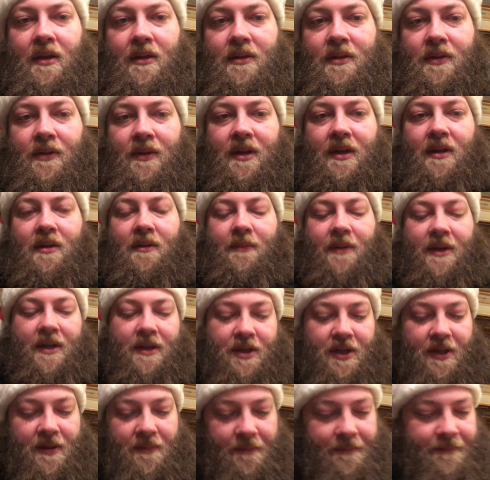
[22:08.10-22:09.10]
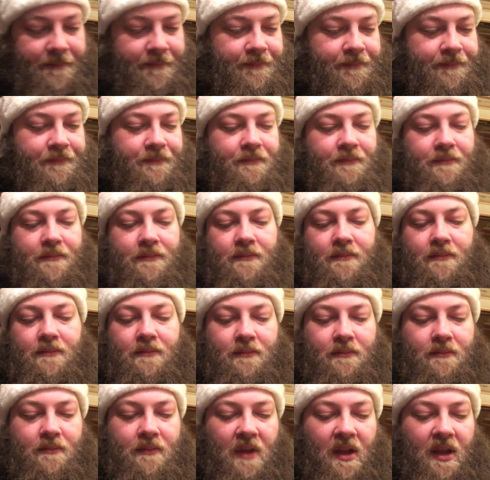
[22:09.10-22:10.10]
do another budget.
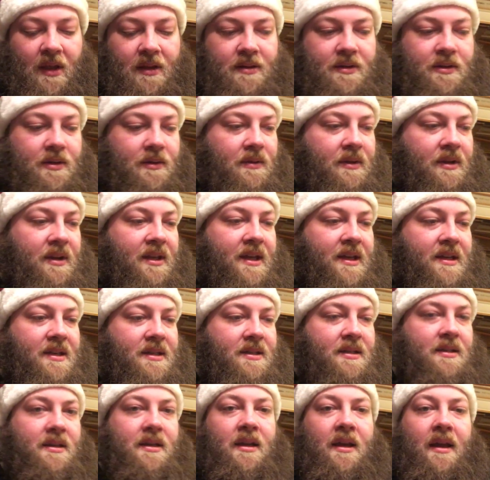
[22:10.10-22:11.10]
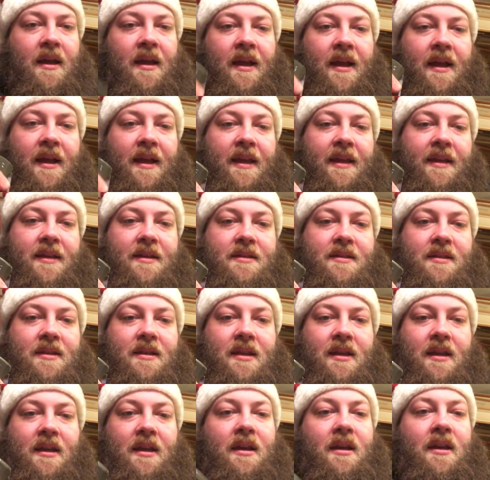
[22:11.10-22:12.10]
So this is
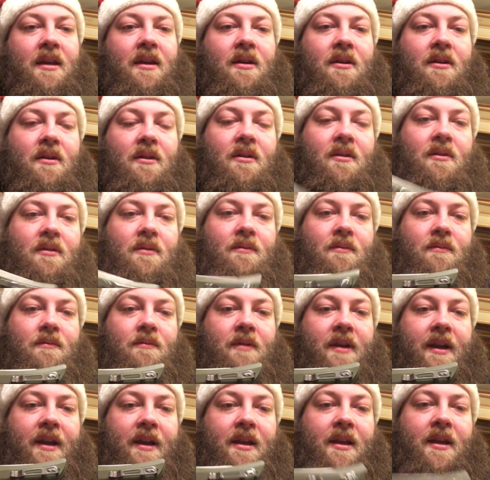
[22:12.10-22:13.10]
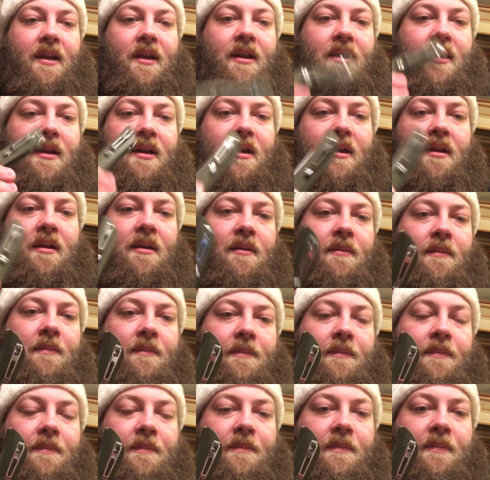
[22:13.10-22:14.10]
the Rake
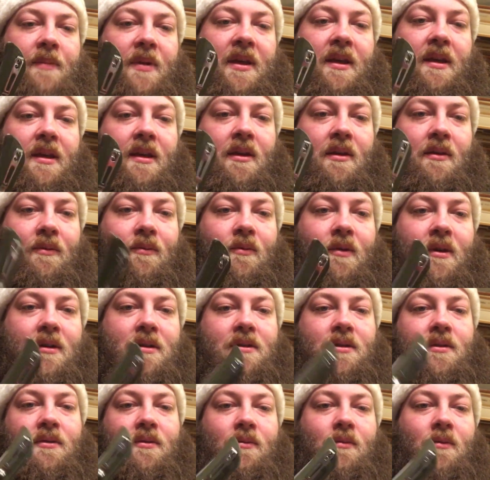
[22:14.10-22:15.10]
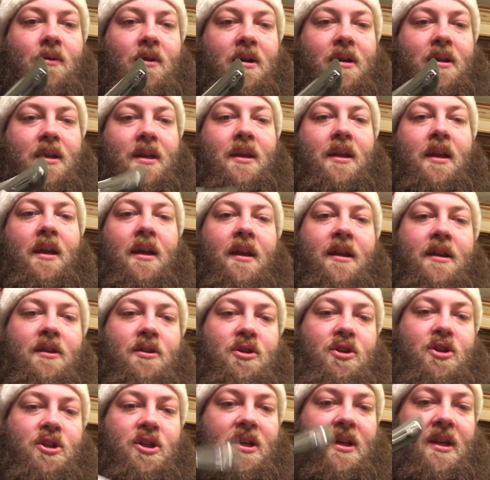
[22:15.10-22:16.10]

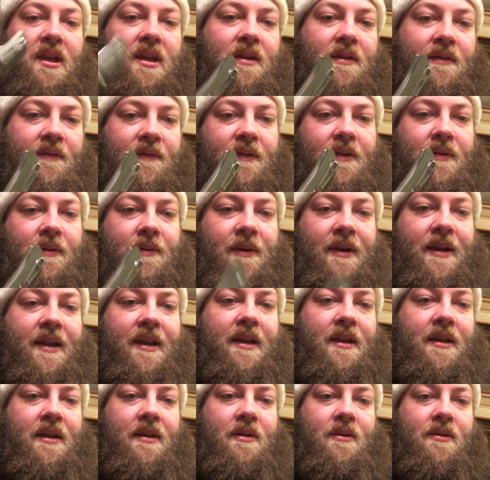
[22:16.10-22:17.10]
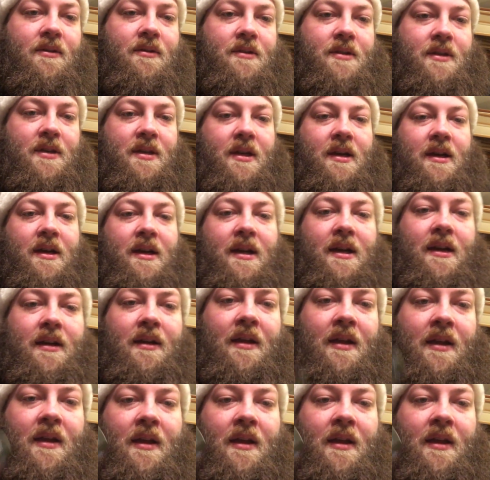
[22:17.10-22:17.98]
P121G for green Hussar.